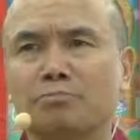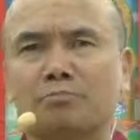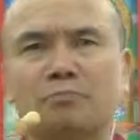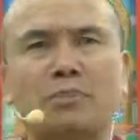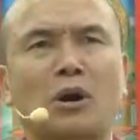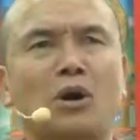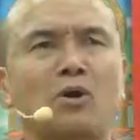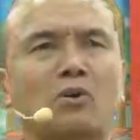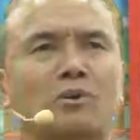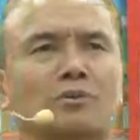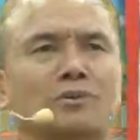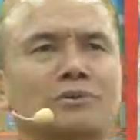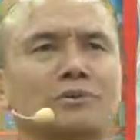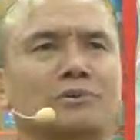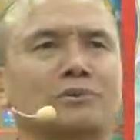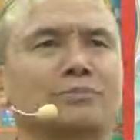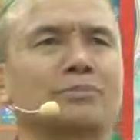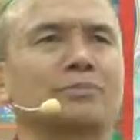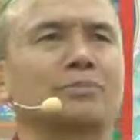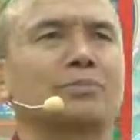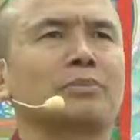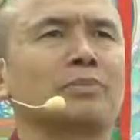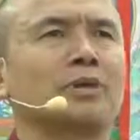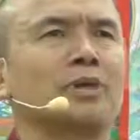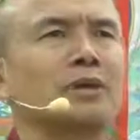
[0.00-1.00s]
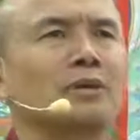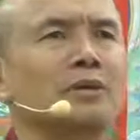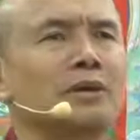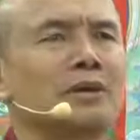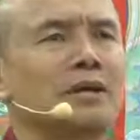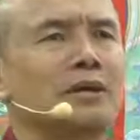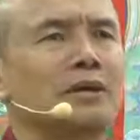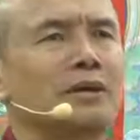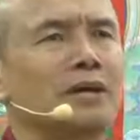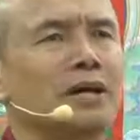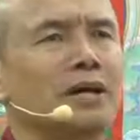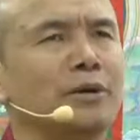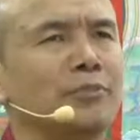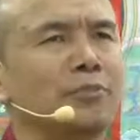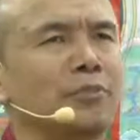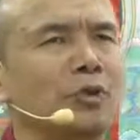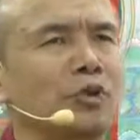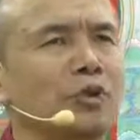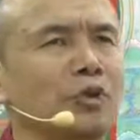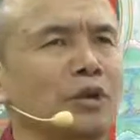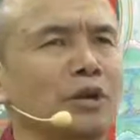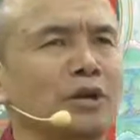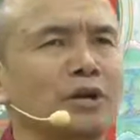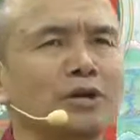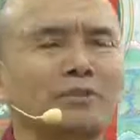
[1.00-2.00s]
Both.
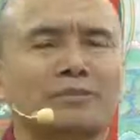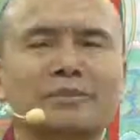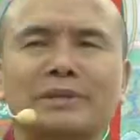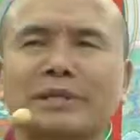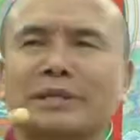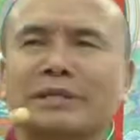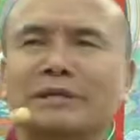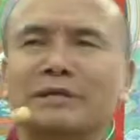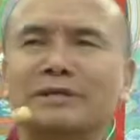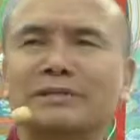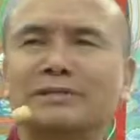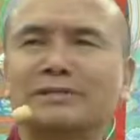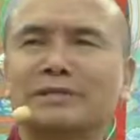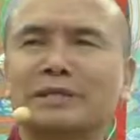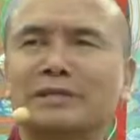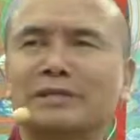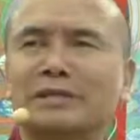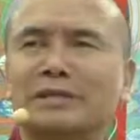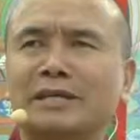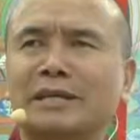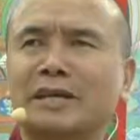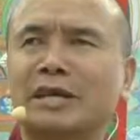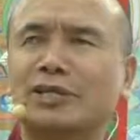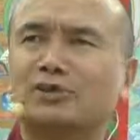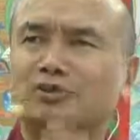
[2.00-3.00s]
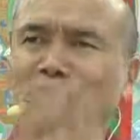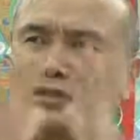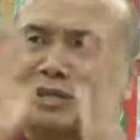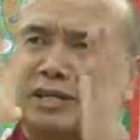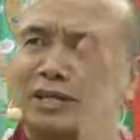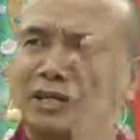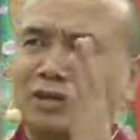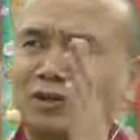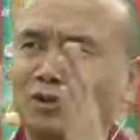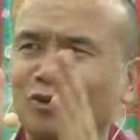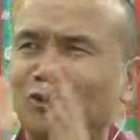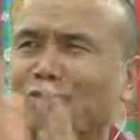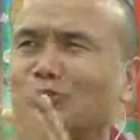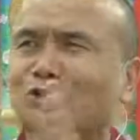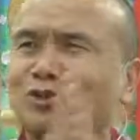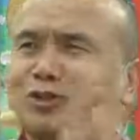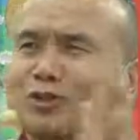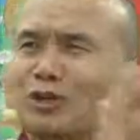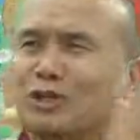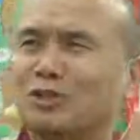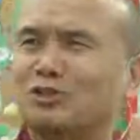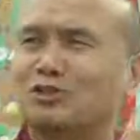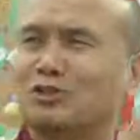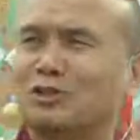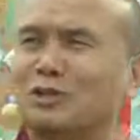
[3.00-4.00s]
Or they say the educated or
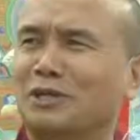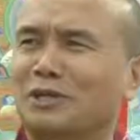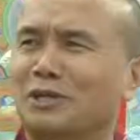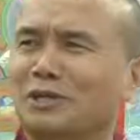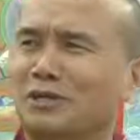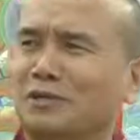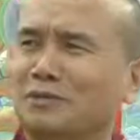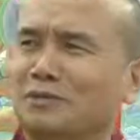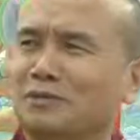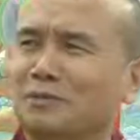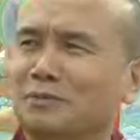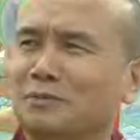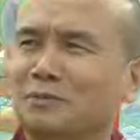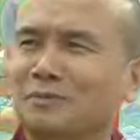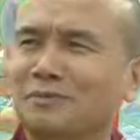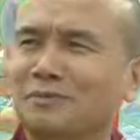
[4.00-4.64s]
non-educated?